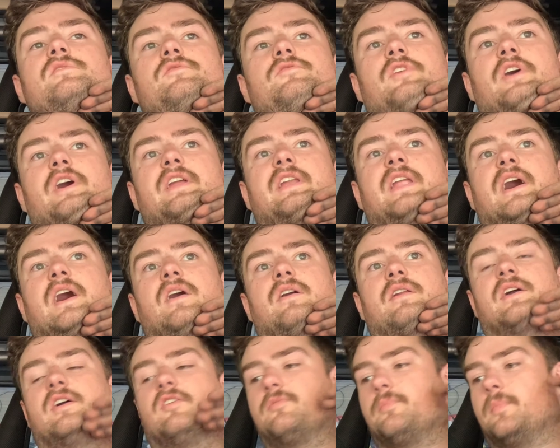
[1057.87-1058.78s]
Find
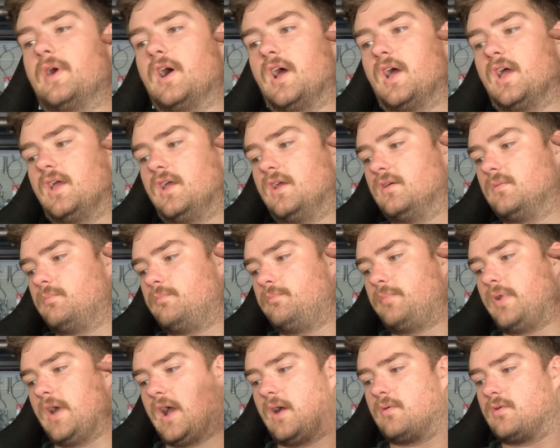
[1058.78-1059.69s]
out if my
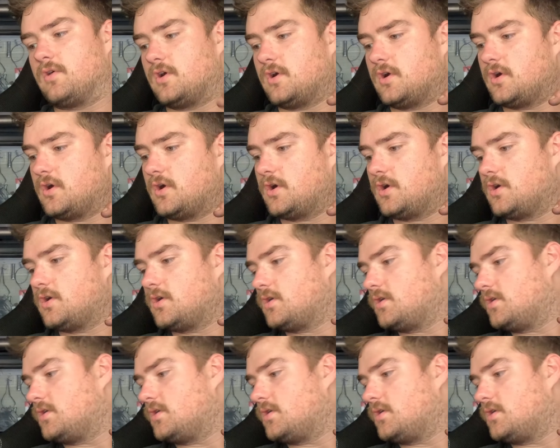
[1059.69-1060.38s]
power